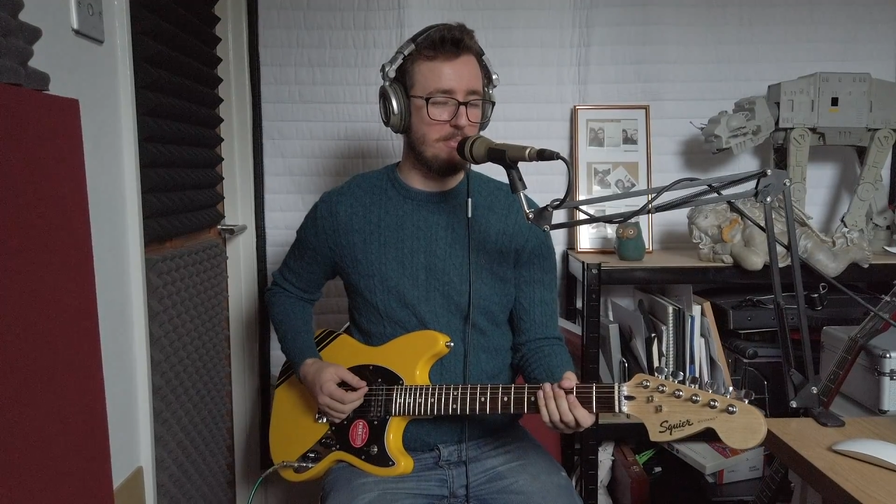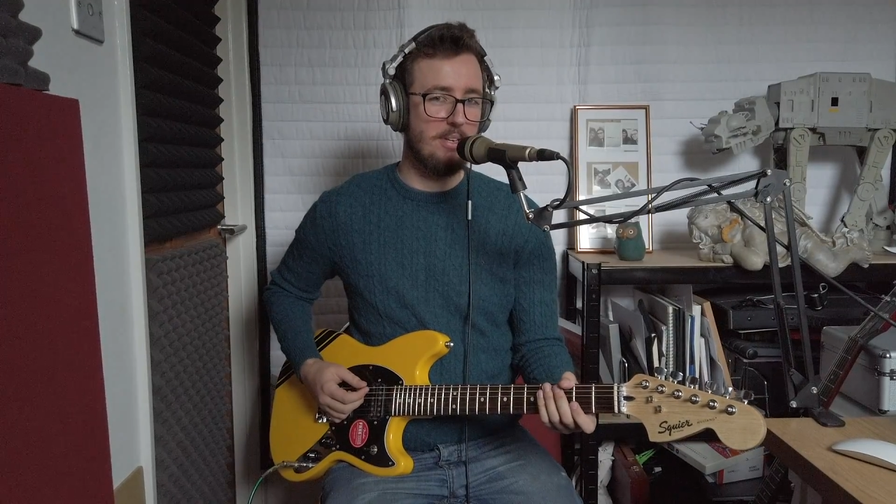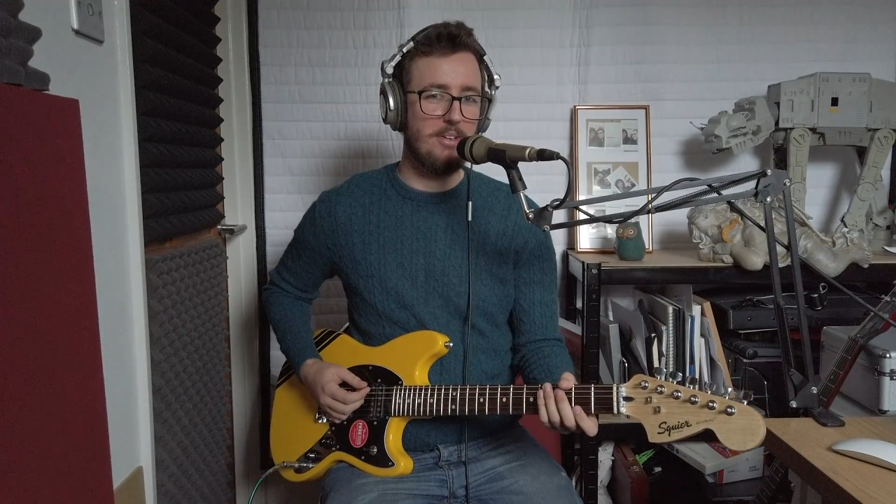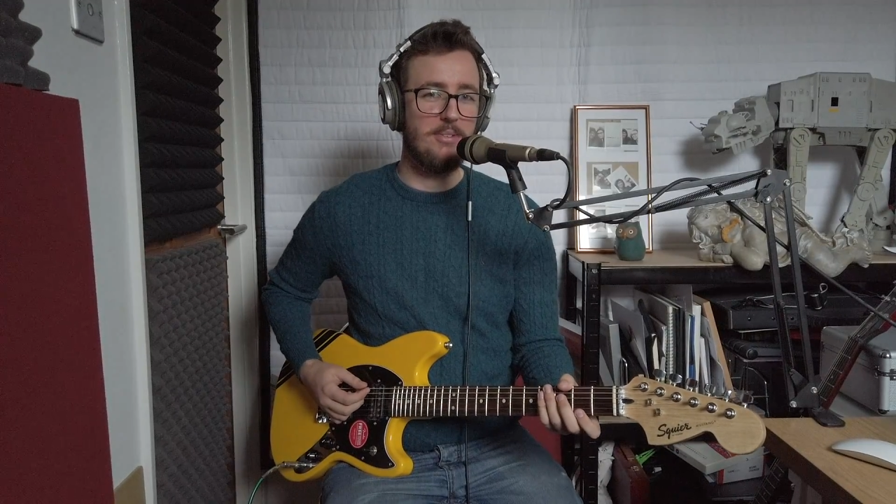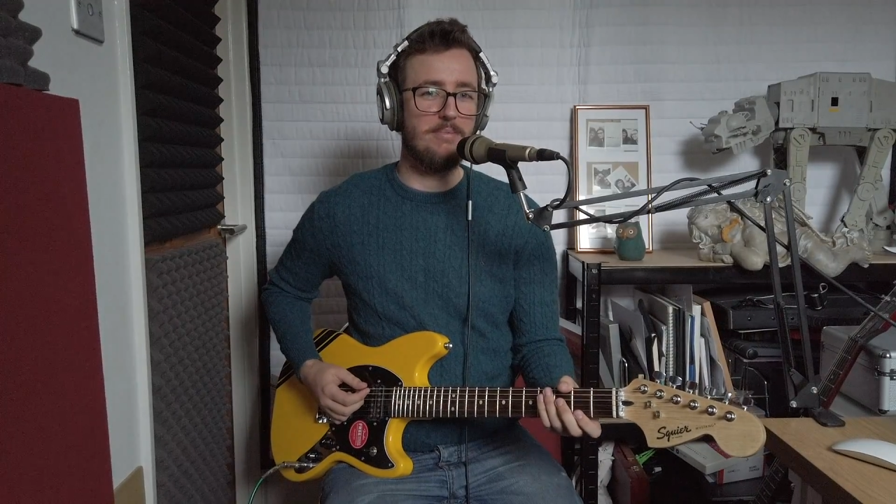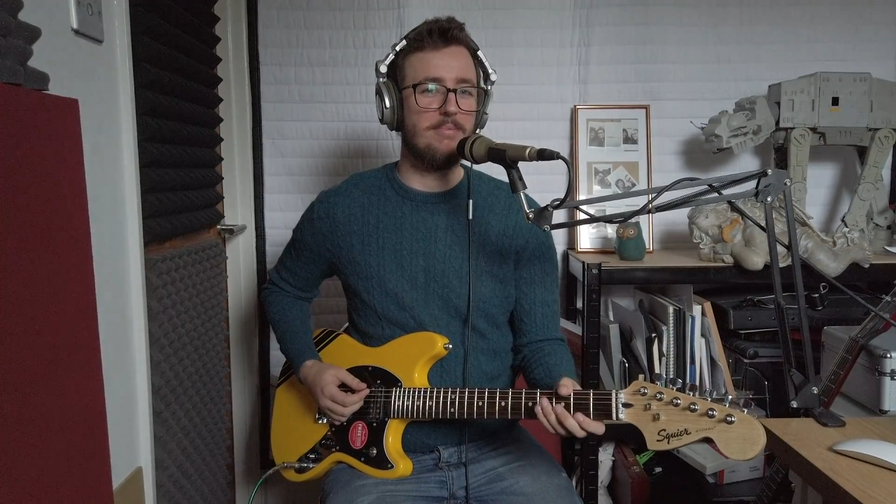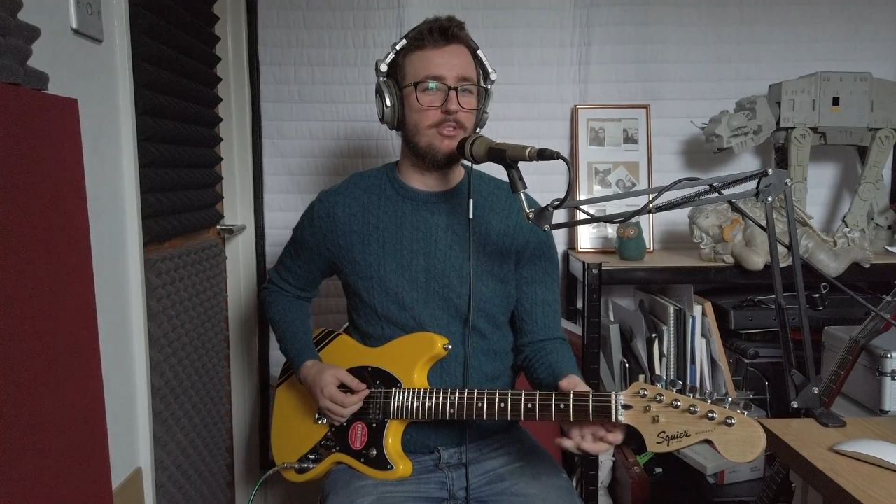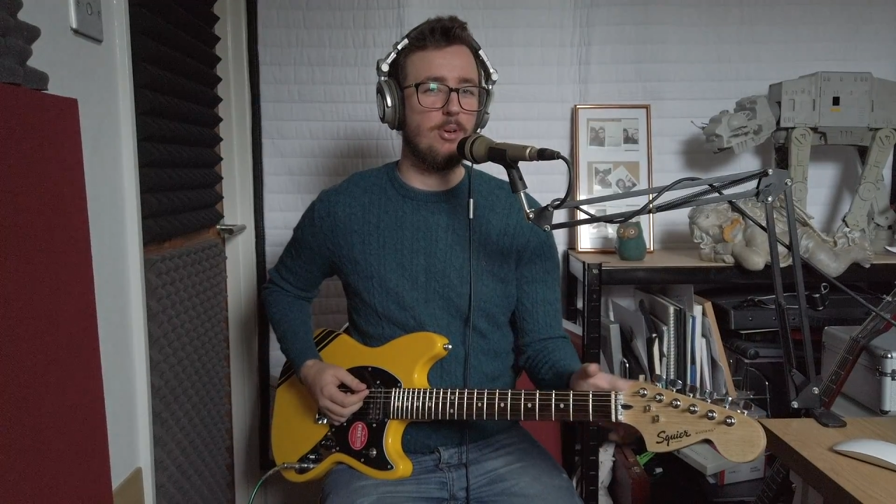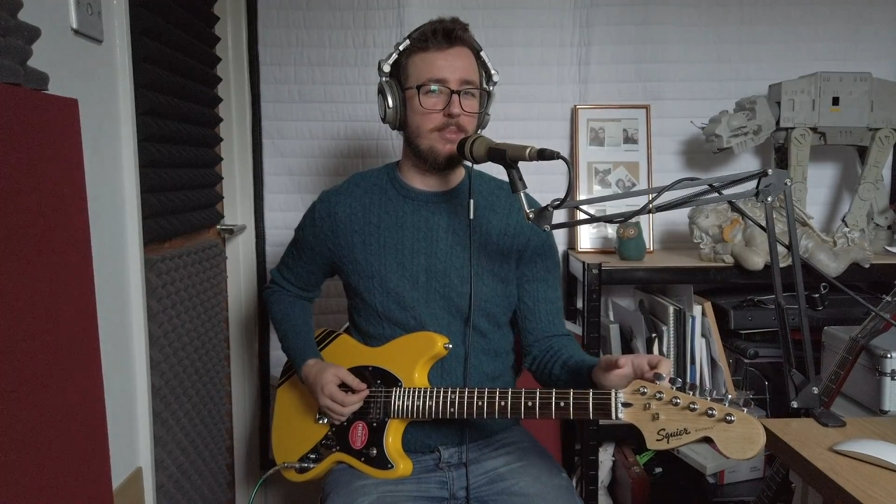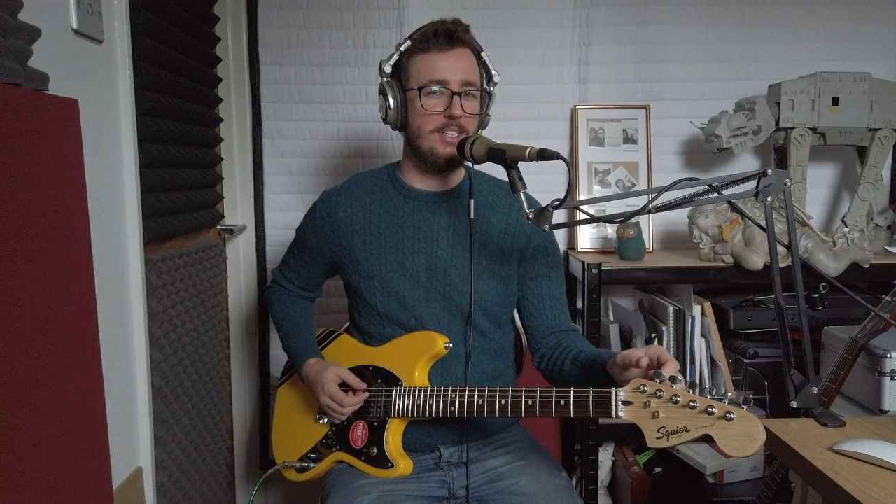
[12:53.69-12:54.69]
below
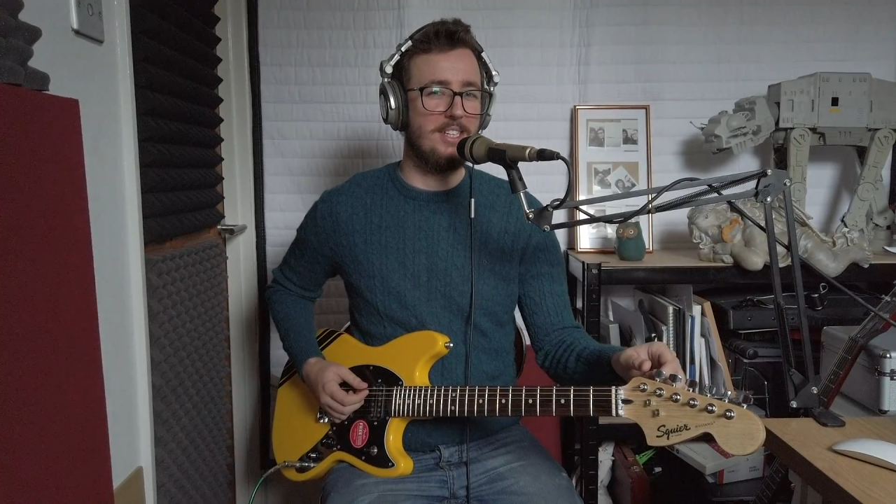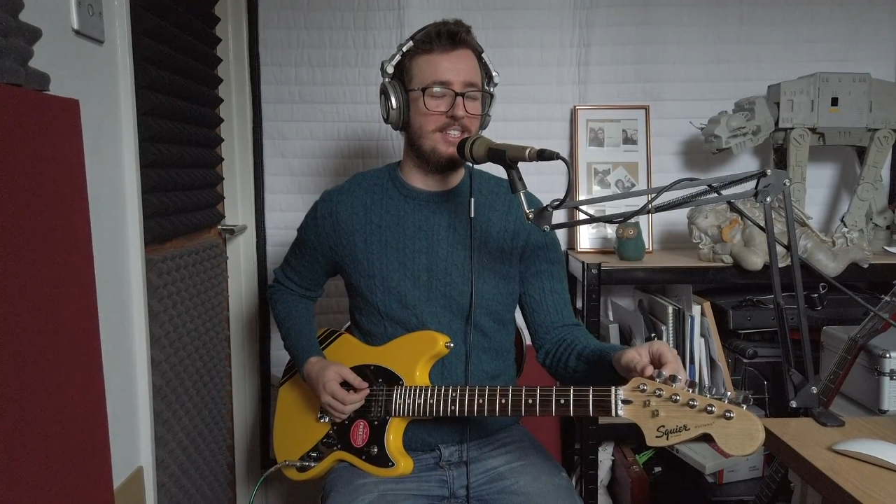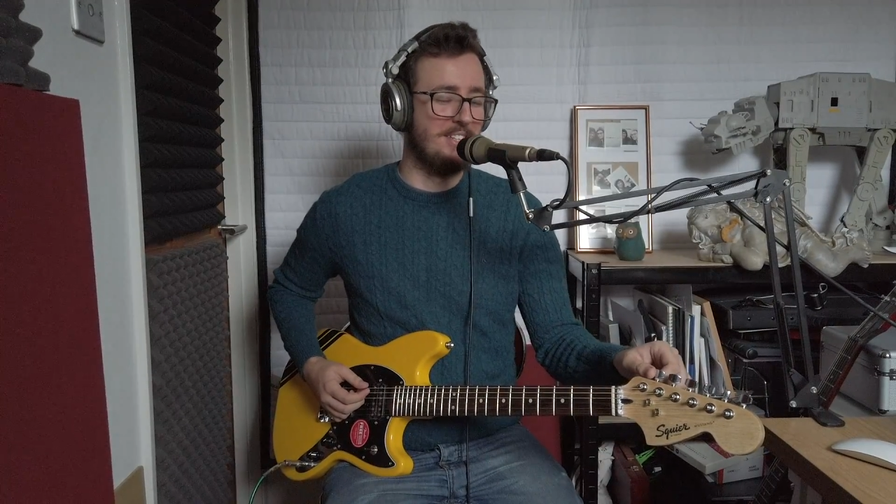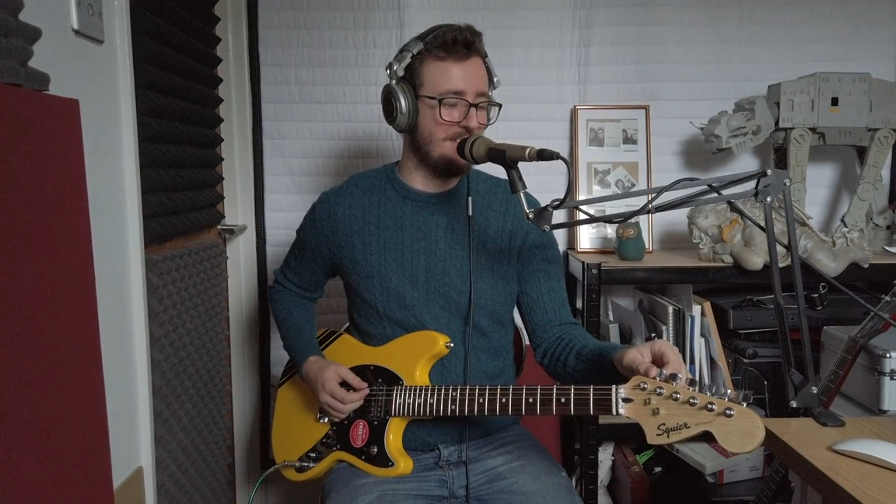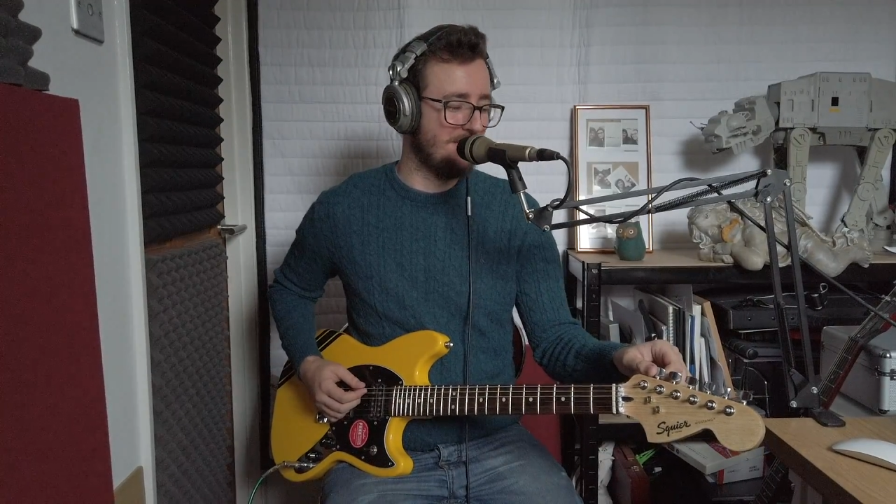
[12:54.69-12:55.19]
drop D.